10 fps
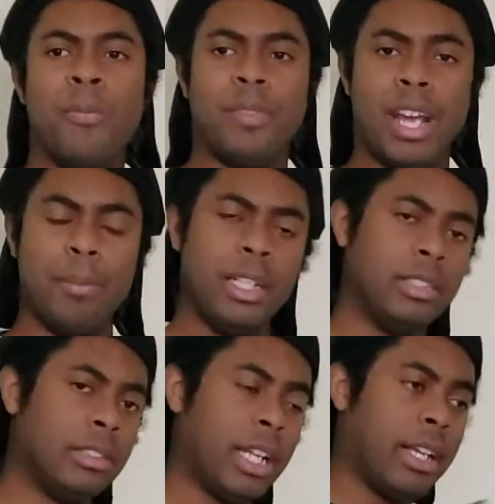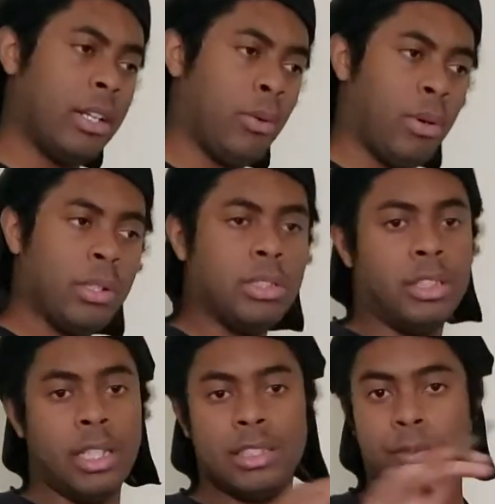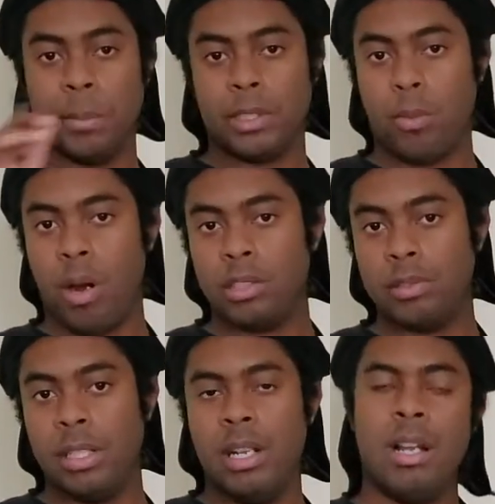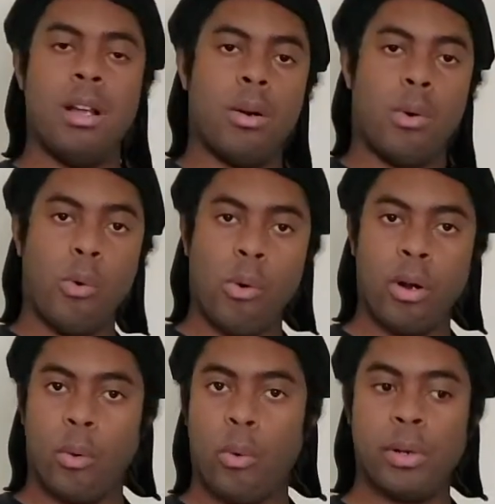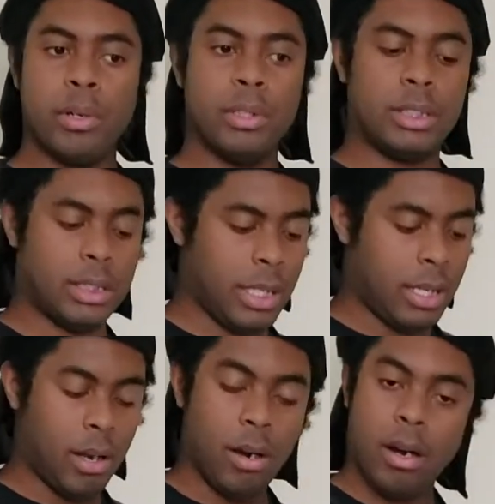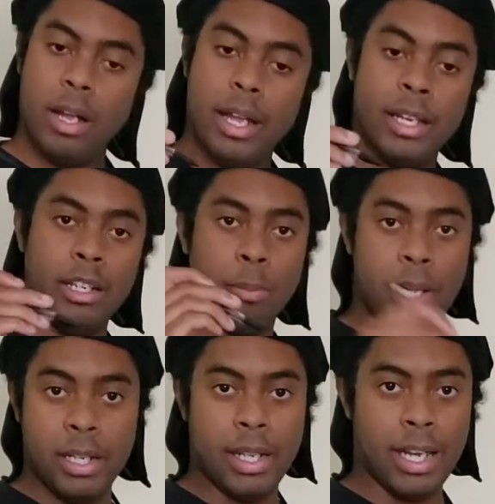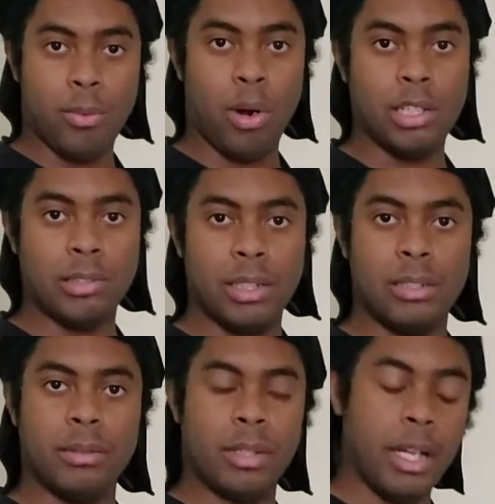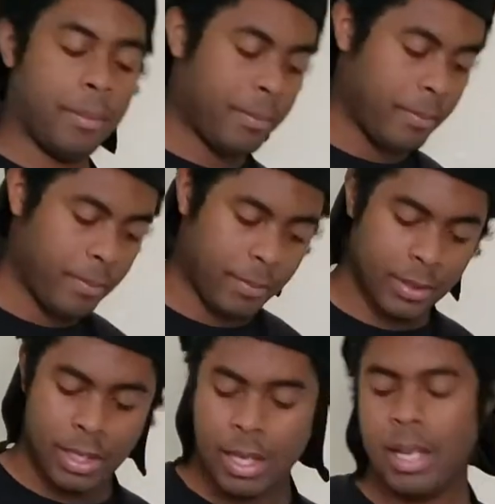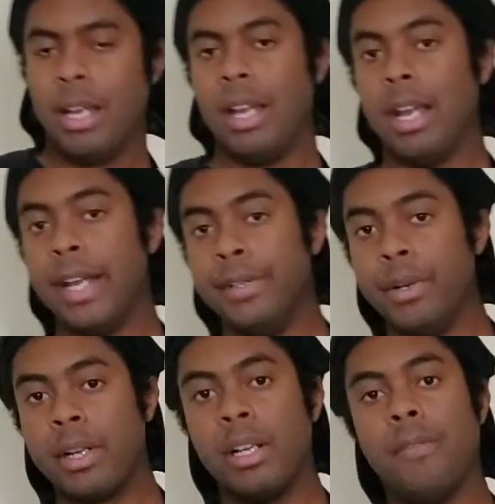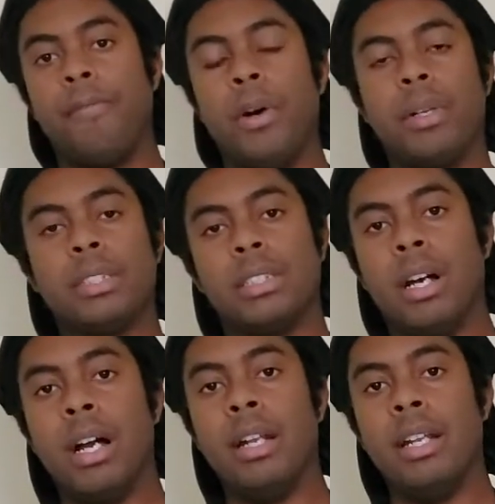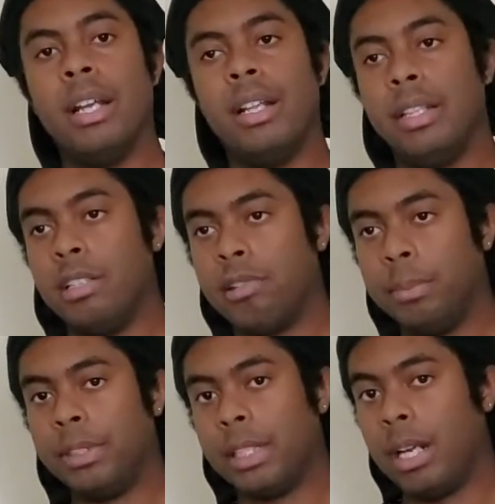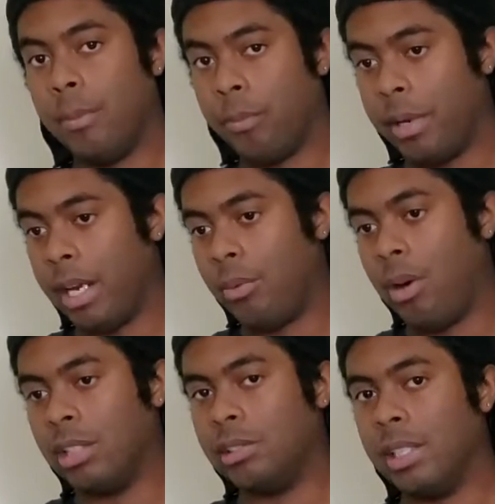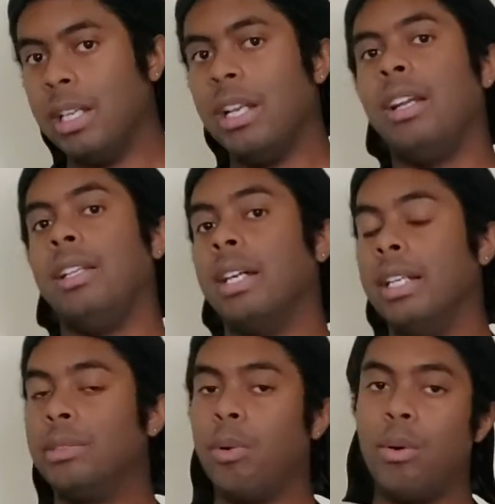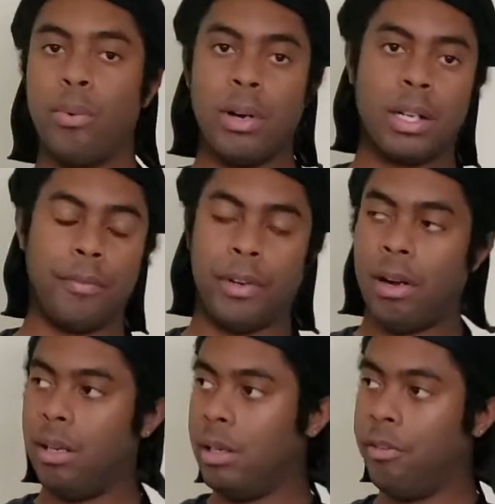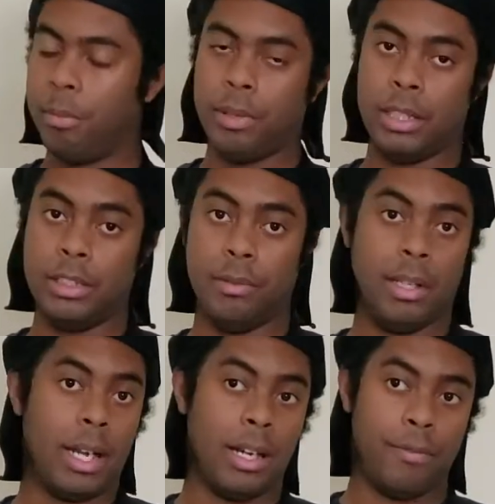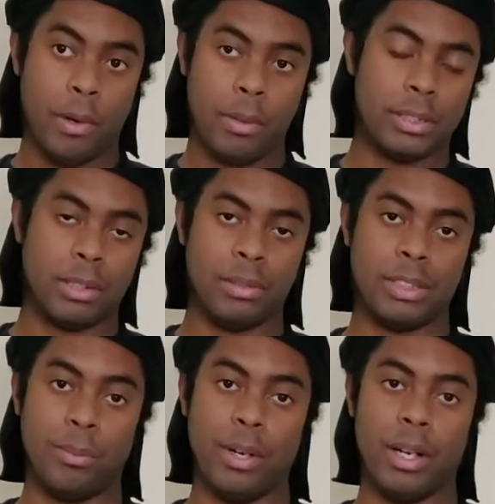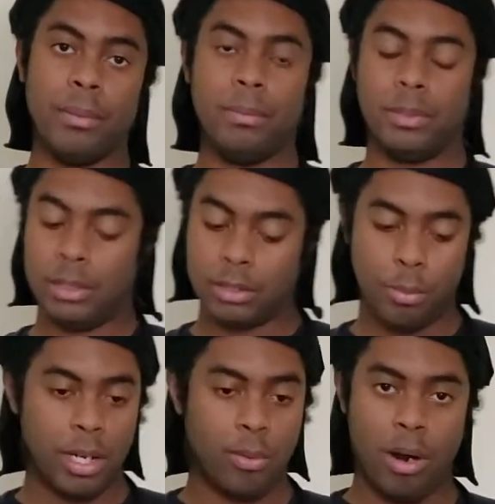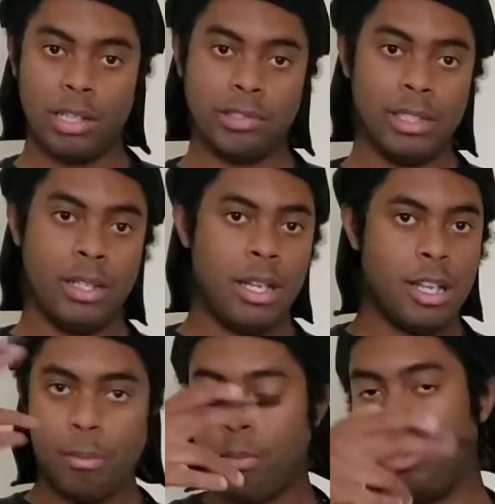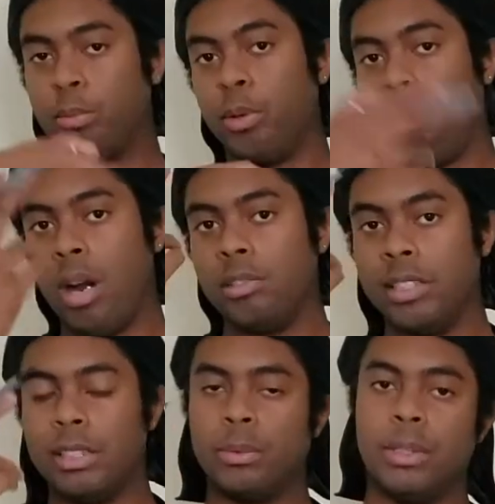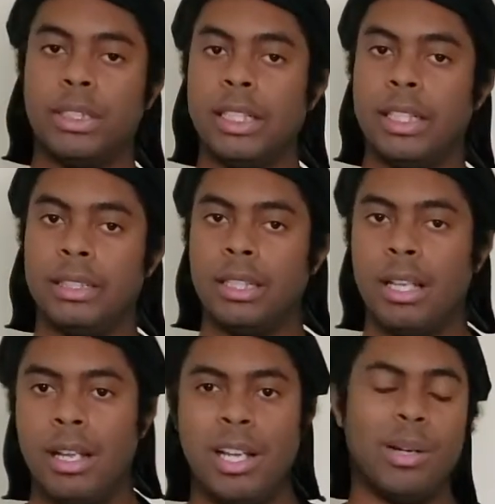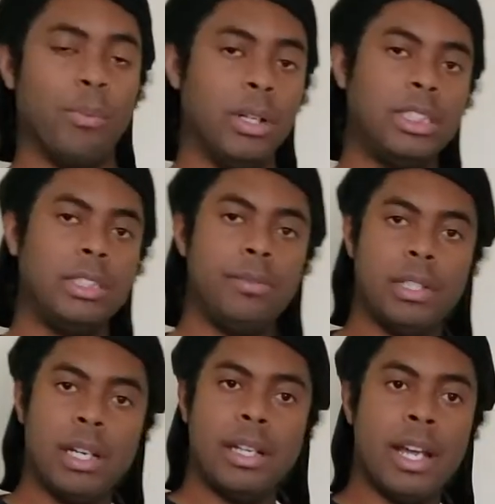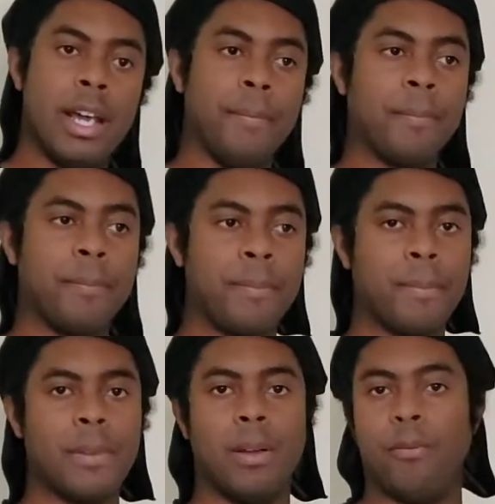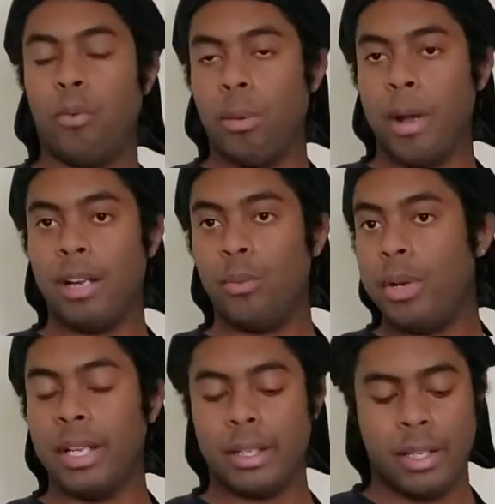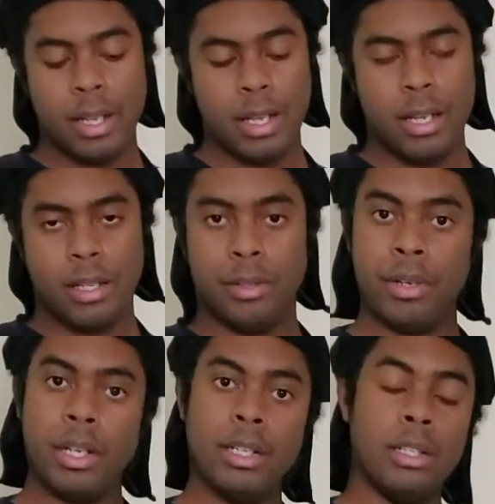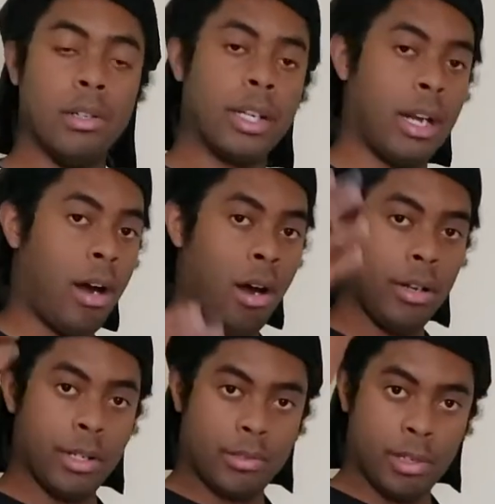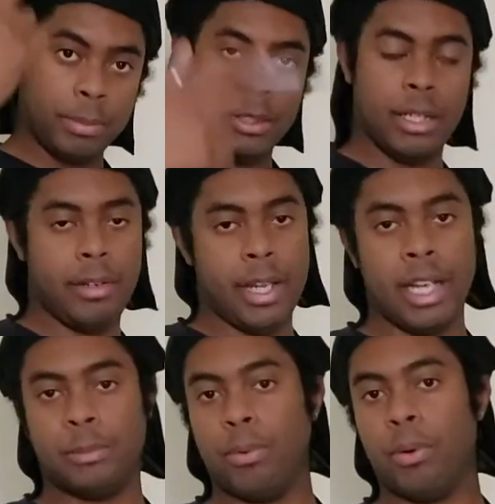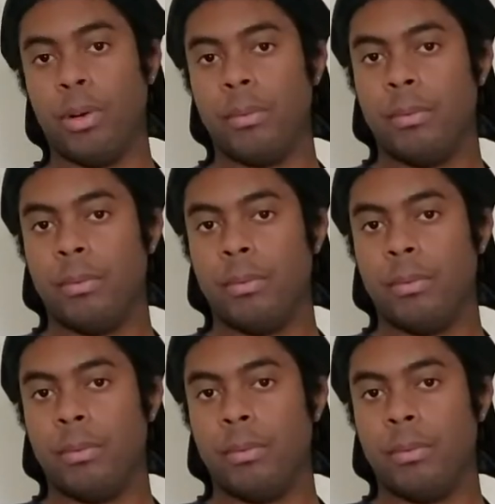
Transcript: that means you're taking orders just from this quadrant, or orders end up in that quadrant. Okay. And you're gonna focus on the trips that come from that quadrant. Now this won't work if you're all over the place. You really gotta focus on somewhere. So it's gonna be a quadrant, multiple quadrants, or cities. Once you've done that for about a week, you're gonna look at all your trips in your dashboard.